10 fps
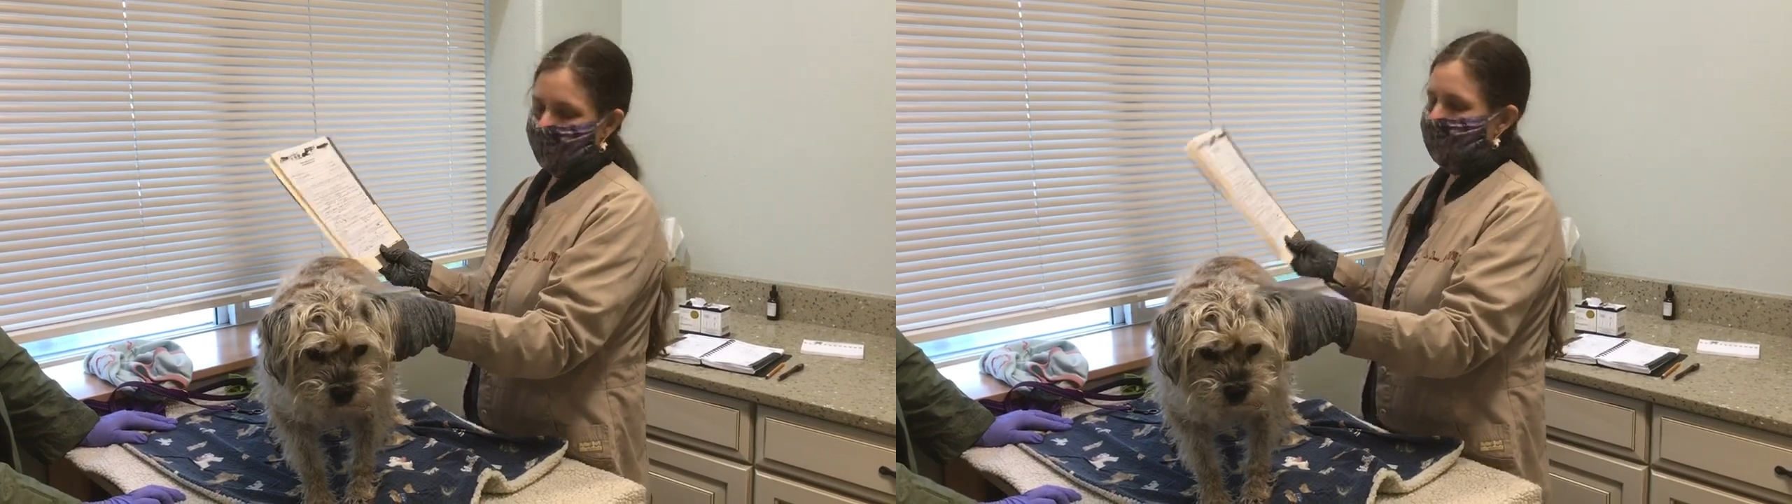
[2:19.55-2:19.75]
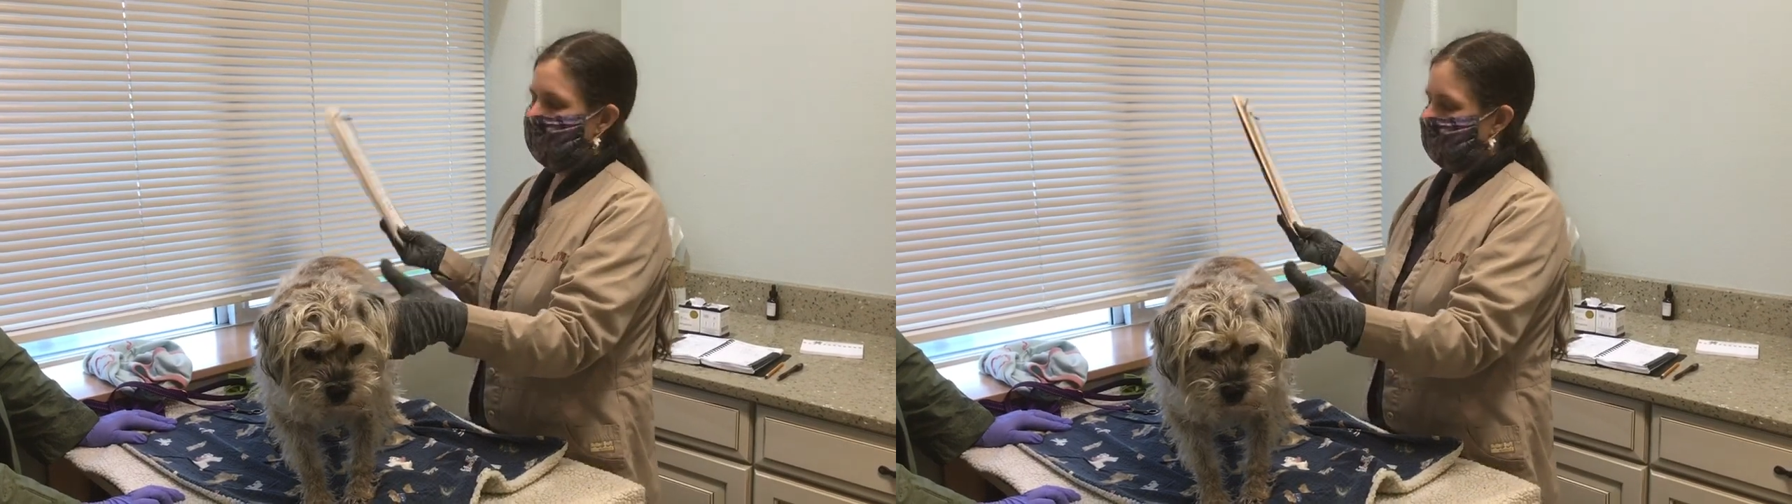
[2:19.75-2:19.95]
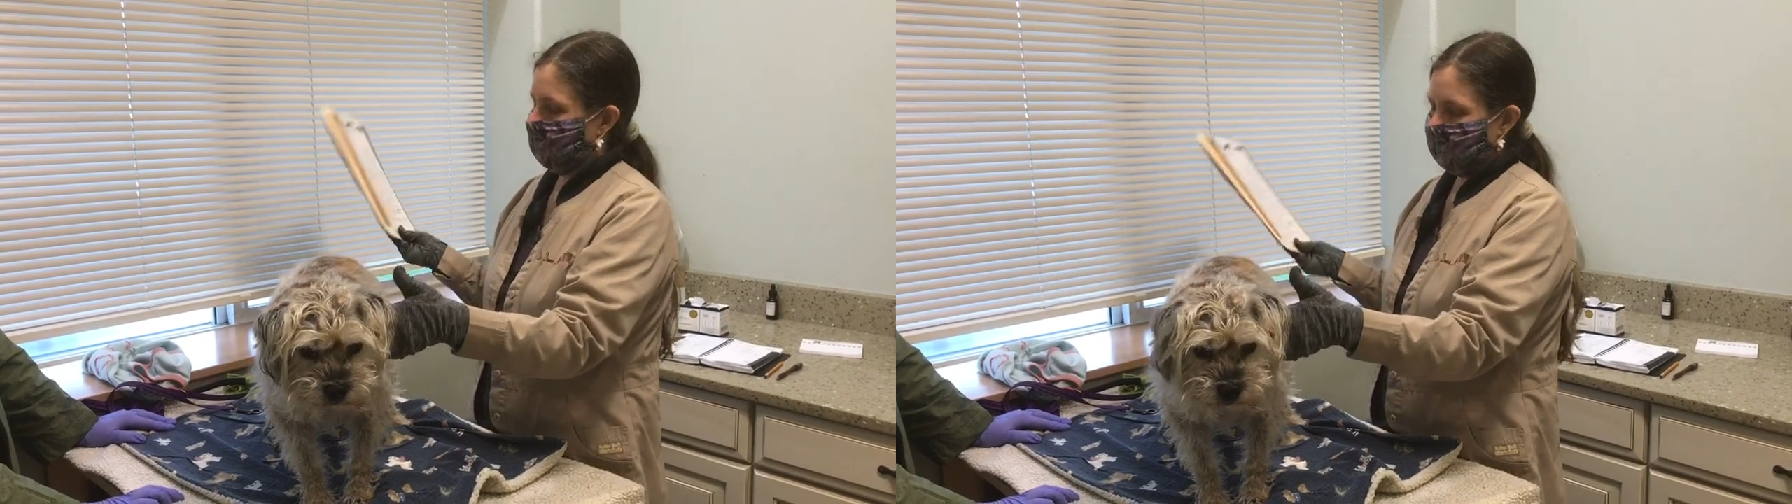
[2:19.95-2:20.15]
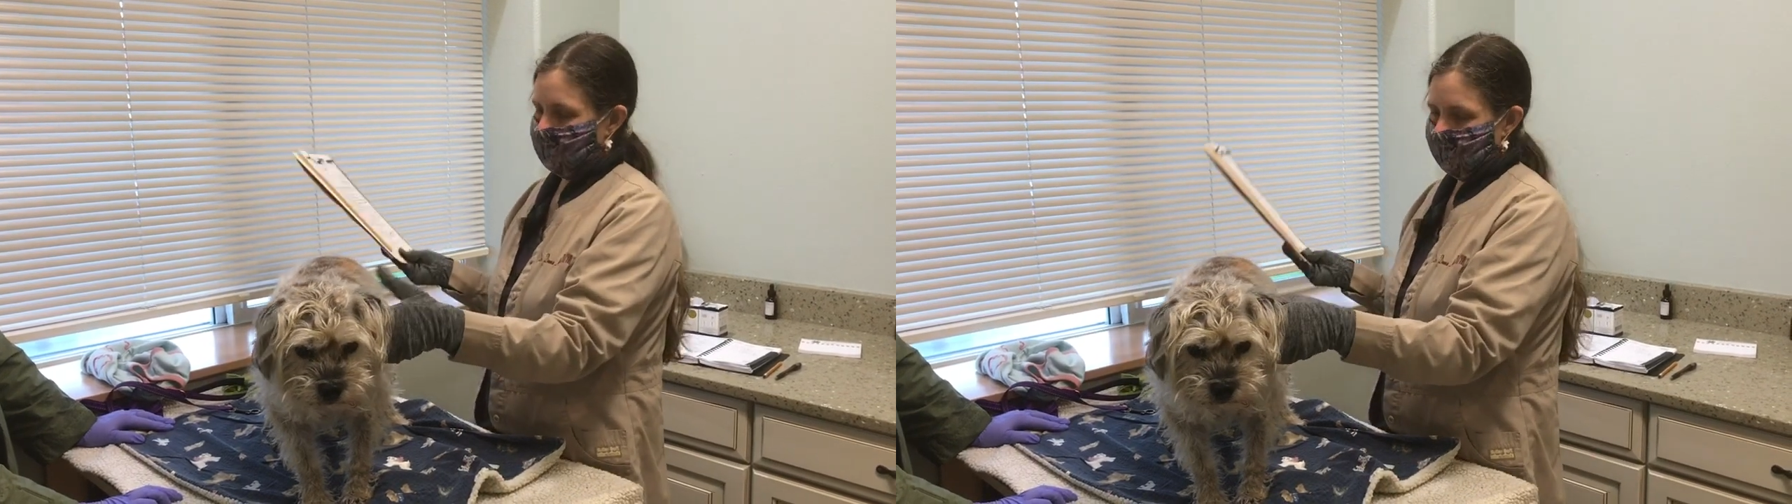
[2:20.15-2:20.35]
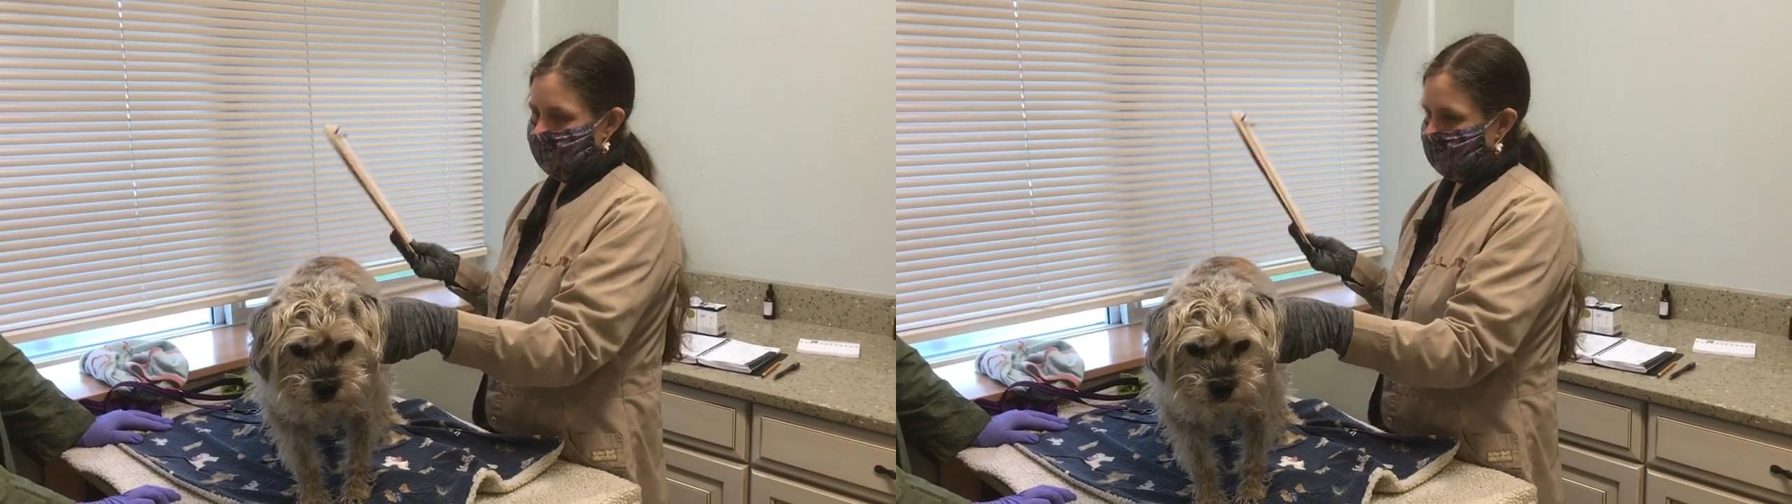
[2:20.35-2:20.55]
We're in the middle
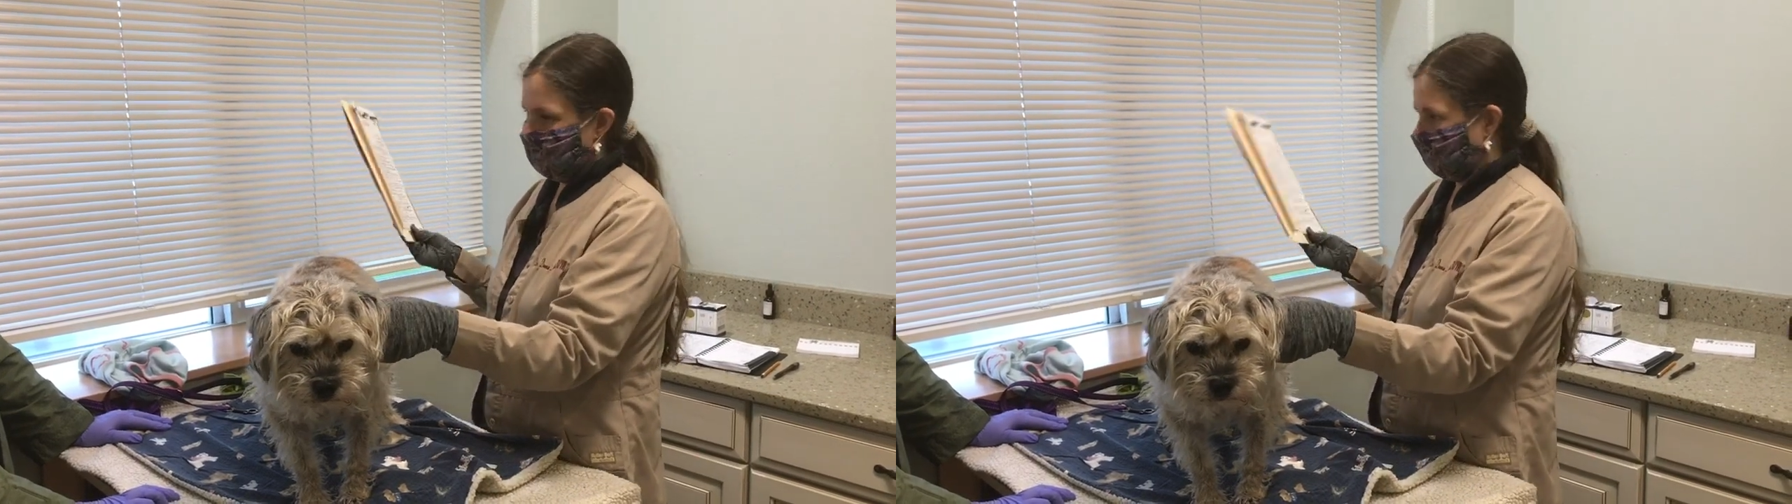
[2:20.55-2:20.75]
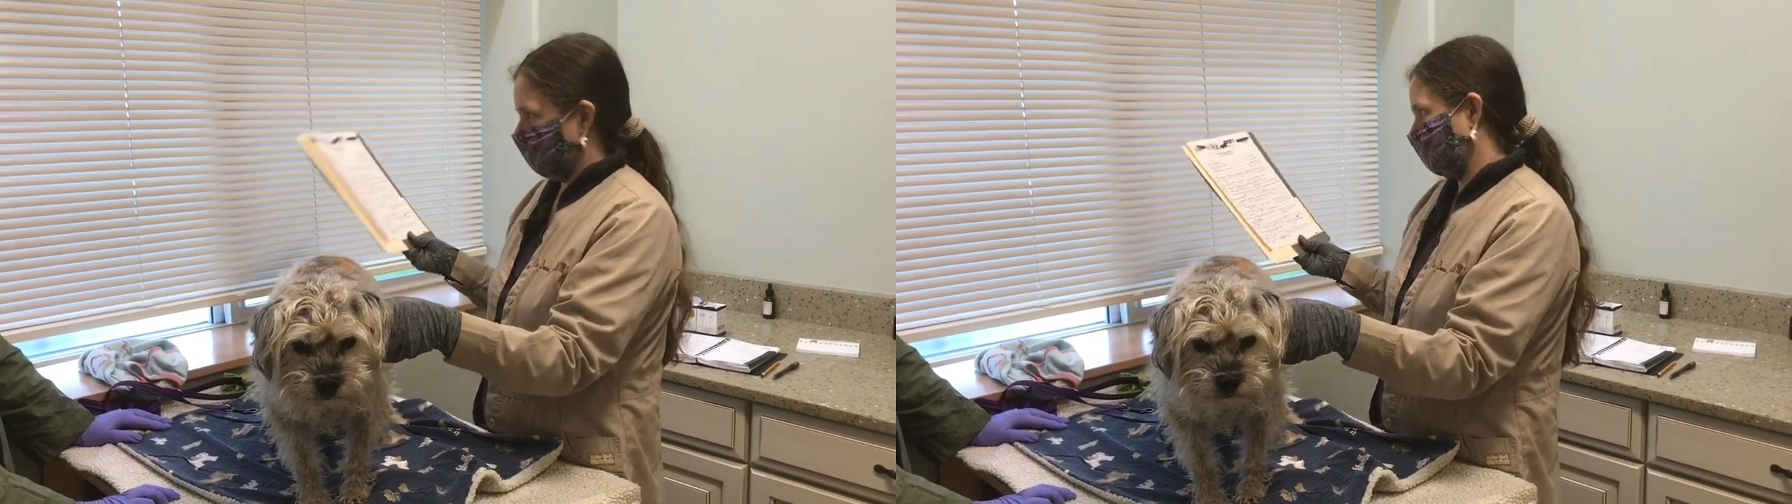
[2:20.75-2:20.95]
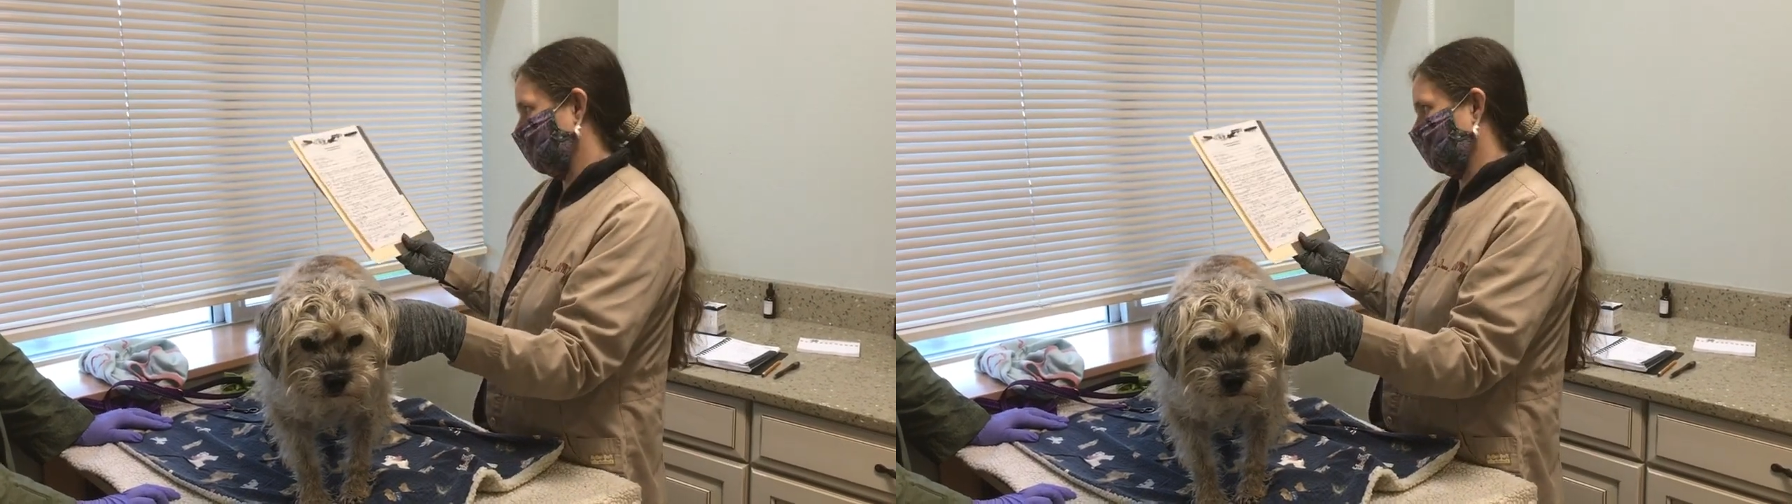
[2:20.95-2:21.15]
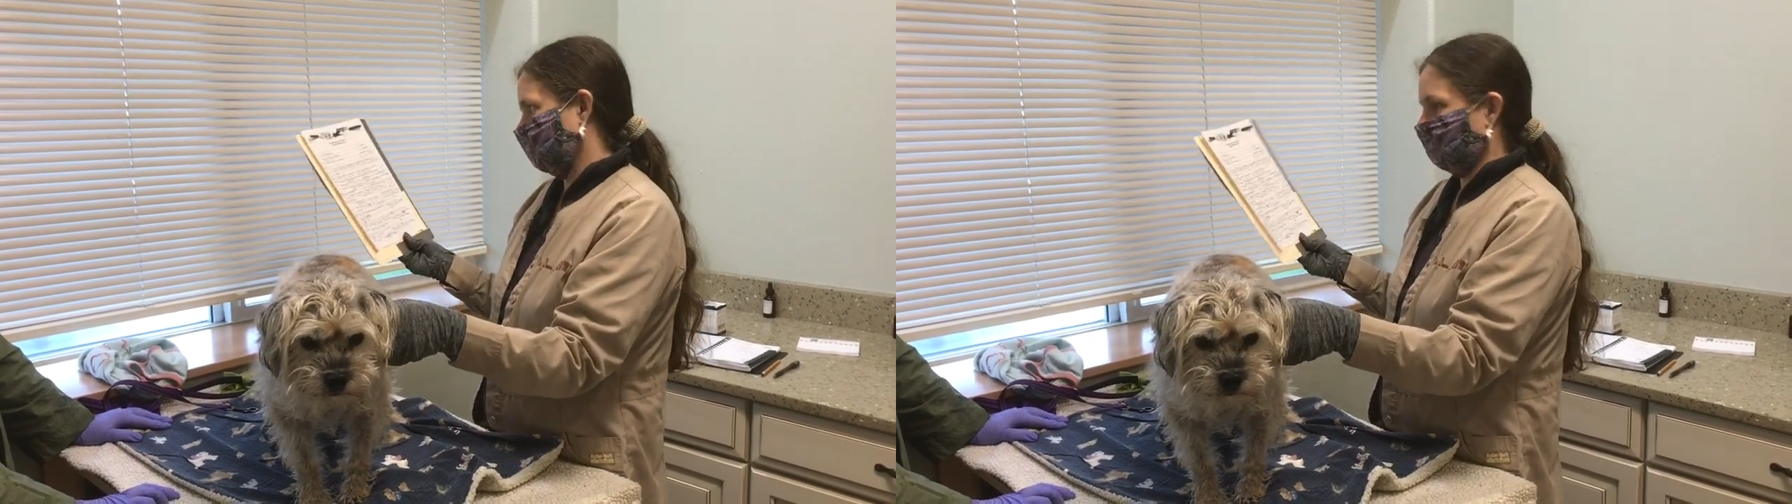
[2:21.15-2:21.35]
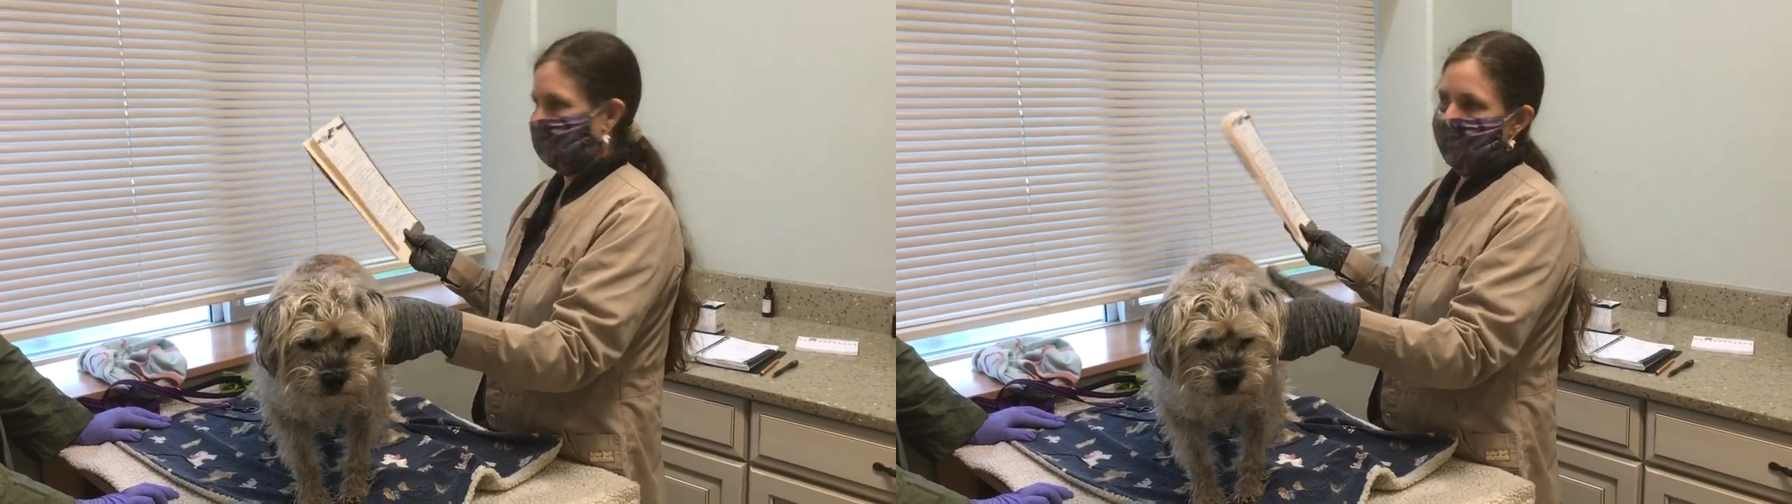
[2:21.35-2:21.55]
of this pandemic,
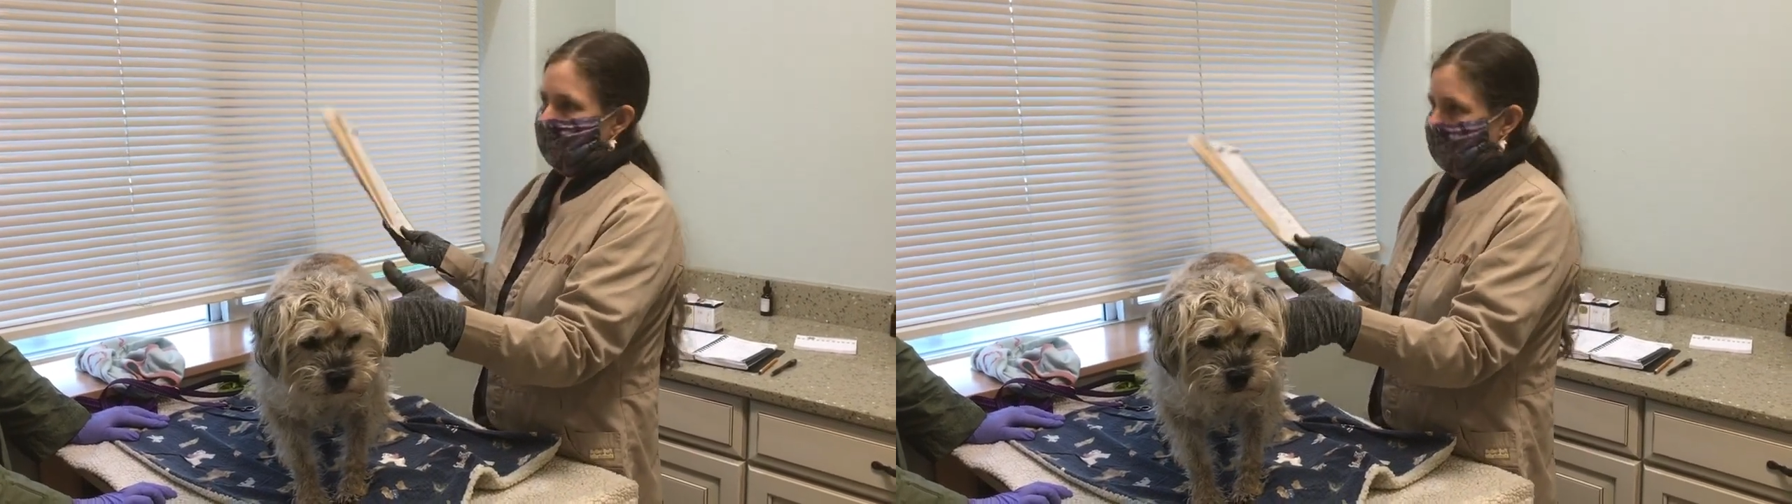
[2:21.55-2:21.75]
so